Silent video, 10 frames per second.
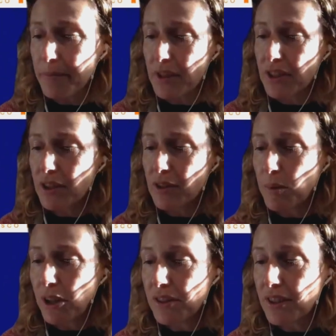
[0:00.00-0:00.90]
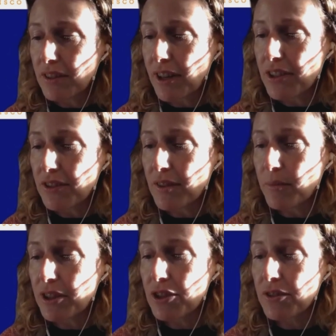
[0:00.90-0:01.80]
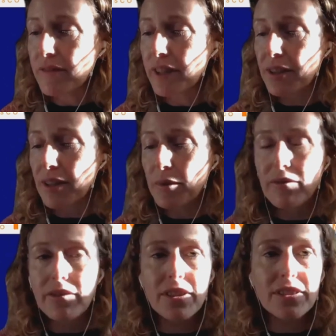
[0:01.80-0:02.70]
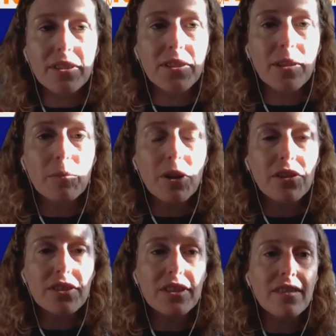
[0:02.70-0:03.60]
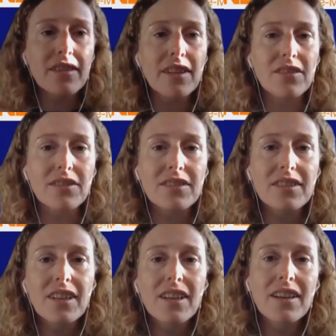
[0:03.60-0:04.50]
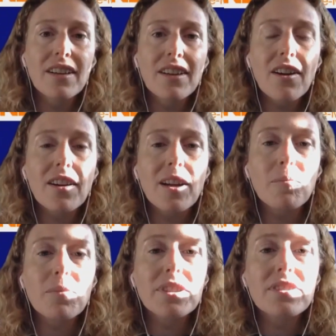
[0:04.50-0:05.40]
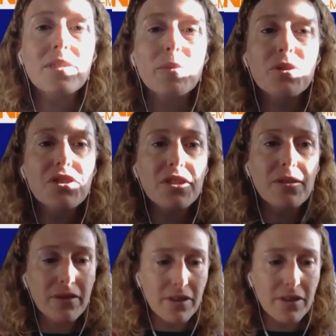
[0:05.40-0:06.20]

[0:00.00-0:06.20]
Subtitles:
Senior Policy Advisor at the Ministry of Economic Affairs and Climate Policy in the Netherlands. Carla, please unmute yourself.